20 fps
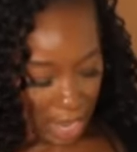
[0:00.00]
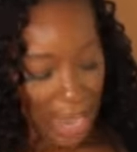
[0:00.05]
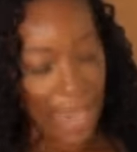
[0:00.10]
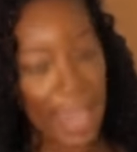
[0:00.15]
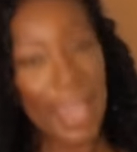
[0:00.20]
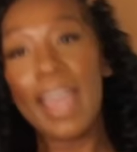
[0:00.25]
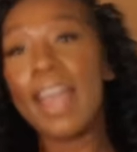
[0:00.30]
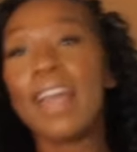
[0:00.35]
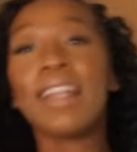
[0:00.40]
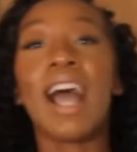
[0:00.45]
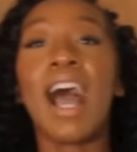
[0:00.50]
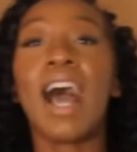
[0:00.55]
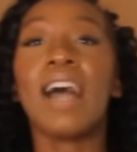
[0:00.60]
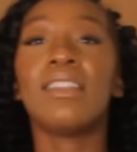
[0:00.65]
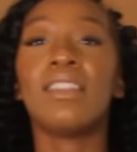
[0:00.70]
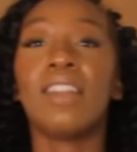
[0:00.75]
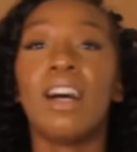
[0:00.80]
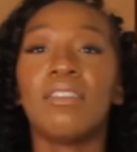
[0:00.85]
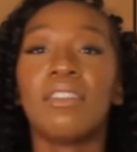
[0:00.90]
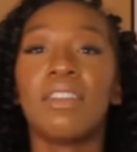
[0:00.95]
And
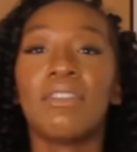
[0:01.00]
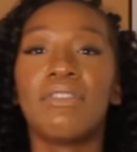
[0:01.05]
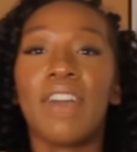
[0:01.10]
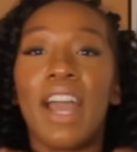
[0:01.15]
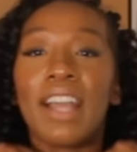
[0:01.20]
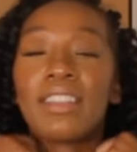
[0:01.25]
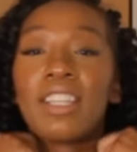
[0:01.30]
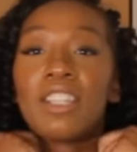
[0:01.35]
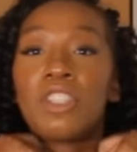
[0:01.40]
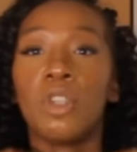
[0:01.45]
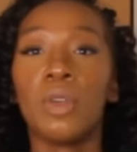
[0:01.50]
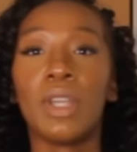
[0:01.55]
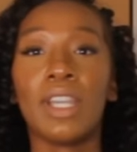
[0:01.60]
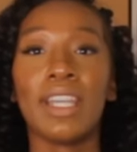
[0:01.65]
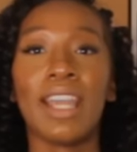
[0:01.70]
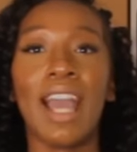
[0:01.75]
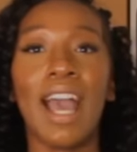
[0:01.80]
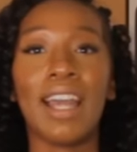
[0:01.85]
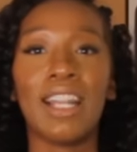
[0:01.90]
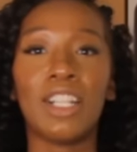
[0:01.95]
I love the fact that you
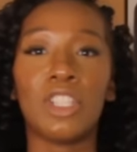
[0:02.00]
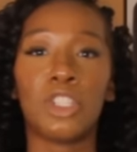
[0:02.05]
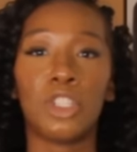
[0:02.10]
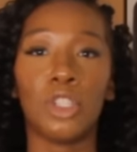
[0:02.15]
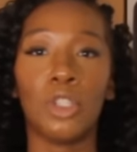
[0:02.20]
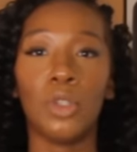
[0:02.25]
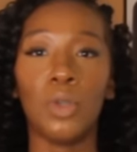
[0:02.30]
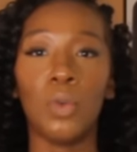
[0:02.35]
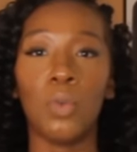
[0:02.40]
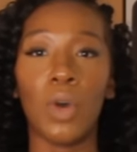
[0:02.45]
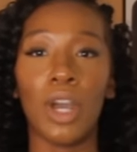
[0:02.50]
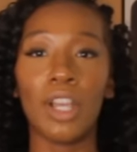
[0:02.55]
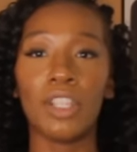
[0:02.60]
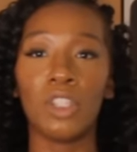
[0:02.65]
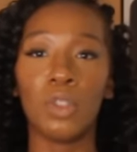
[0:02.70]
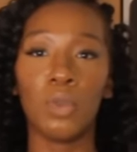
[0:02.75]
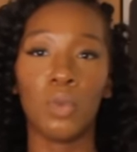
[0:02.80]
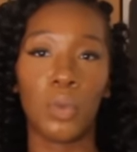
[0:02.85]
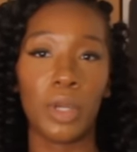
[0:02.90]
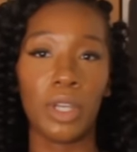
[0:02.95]
can kind of do
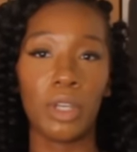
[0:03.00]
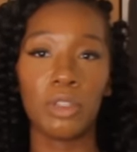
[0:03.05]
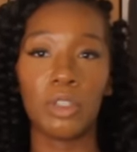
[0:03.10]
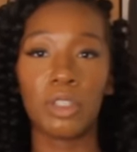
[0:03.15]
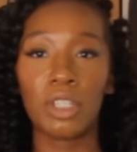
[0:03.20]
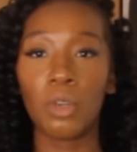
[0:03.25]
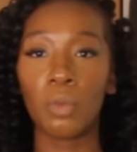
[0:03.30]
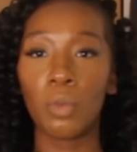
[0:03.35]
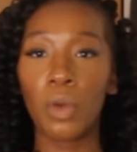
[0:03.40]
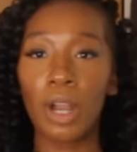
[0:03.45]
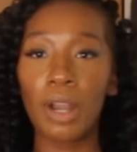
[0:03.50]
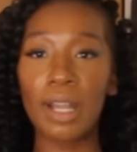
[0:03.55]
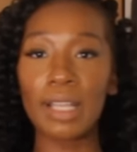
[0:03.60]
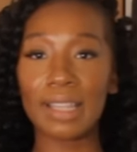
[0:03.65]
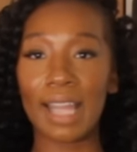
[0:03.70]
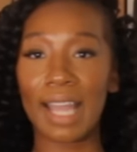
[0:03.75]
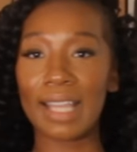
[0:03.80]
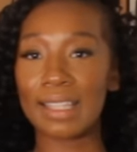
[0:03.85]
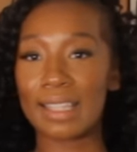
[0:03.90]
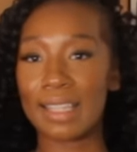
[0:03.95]
what you will. You can wear
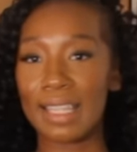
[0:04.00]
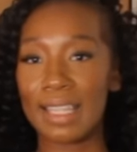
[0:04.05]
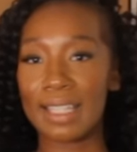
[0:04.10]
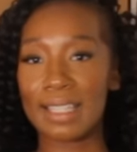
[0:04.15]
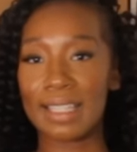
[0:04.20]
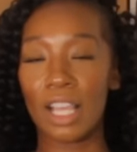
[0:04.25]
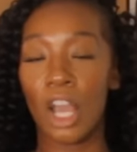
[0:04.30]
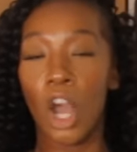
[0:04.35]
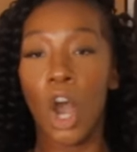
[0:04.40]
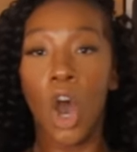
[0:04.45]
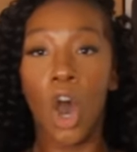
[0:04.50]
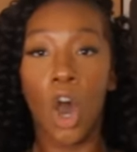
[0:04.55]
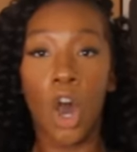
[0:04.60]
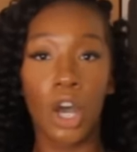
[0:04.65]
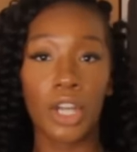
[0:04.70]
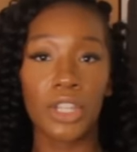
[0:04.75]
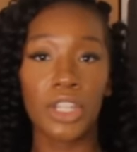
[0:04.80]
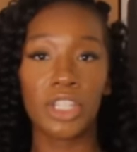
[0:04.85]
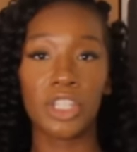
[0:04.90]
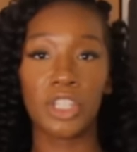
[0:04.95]
it like this
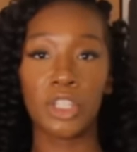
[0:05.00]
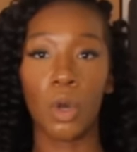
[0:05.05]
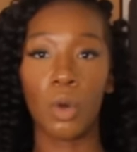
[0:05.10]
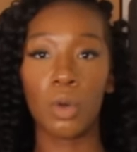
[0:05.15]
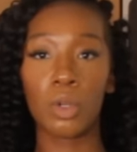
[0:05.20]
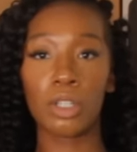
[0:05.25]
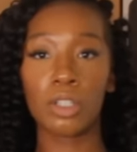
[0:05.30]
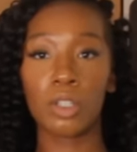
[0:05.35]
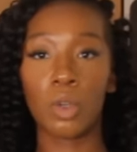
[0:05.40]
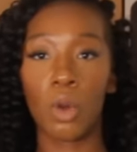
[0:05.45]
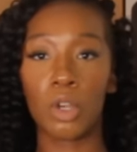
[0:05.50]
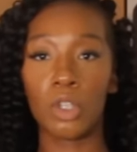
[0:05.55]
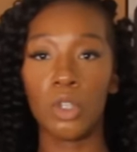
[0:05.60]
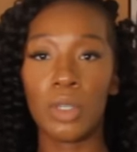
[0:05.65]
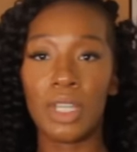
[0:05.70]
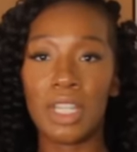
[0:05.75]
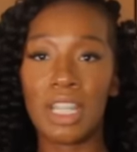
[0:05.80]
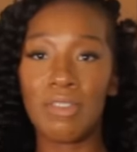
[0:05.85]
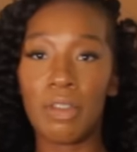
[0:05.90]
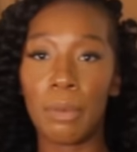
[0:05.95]
on the shoulders, or
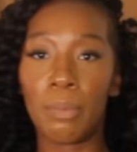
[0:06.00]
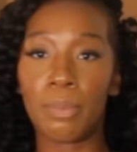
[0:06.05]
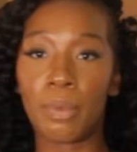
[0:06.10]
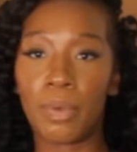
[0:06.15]
you can even